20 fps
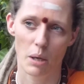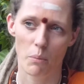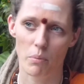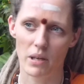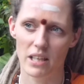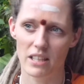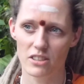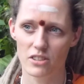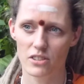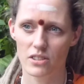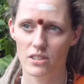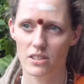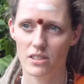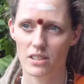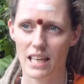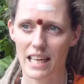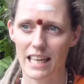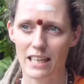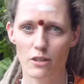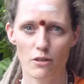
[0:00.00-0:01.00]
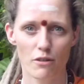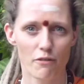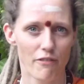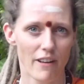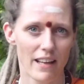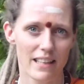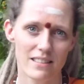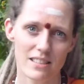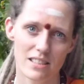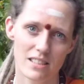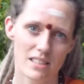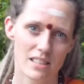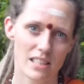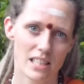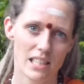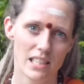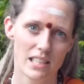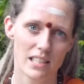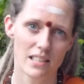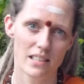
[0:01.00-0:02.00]
Because in your
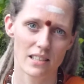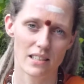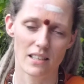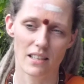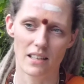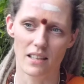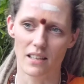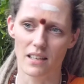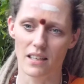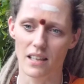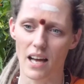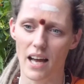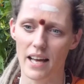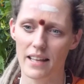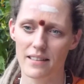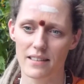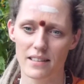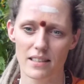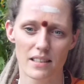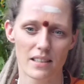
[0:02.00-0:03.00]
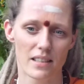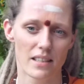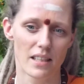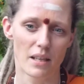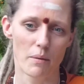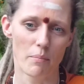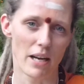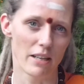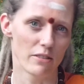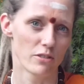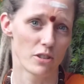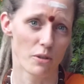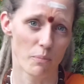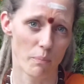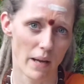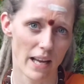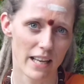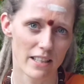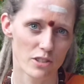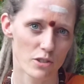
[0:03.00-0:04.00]
fantasy, either about your
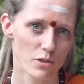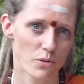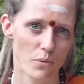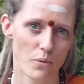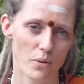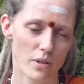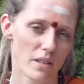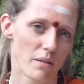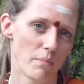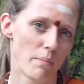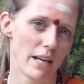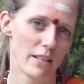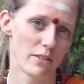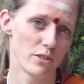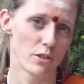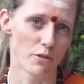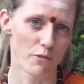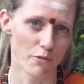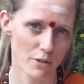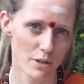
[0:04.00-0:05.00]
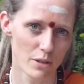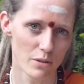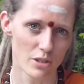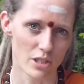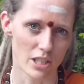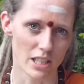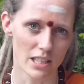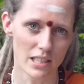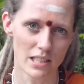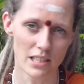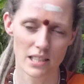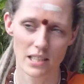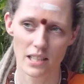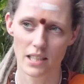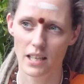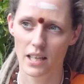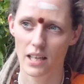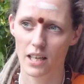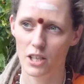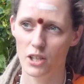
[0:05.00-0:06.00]
past or about your future,
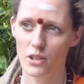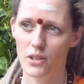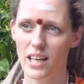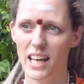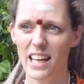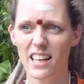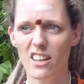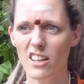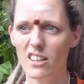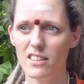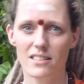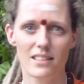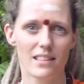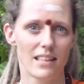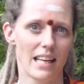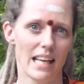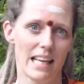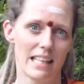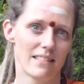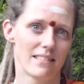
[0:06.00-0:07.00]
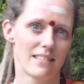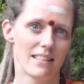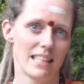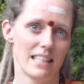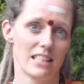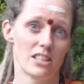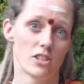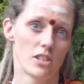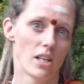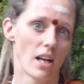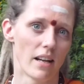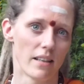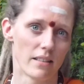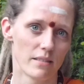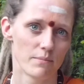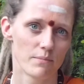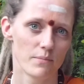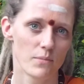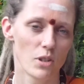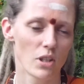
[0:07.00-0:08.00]
you cannot get things done.
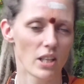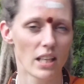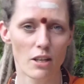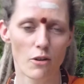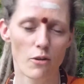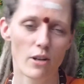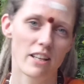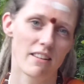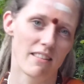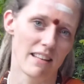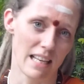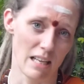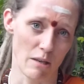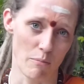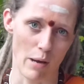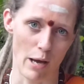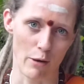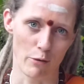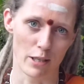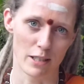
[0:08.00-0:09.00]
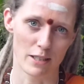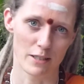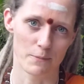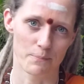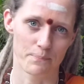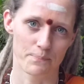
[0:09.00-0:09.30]
You can only think about it.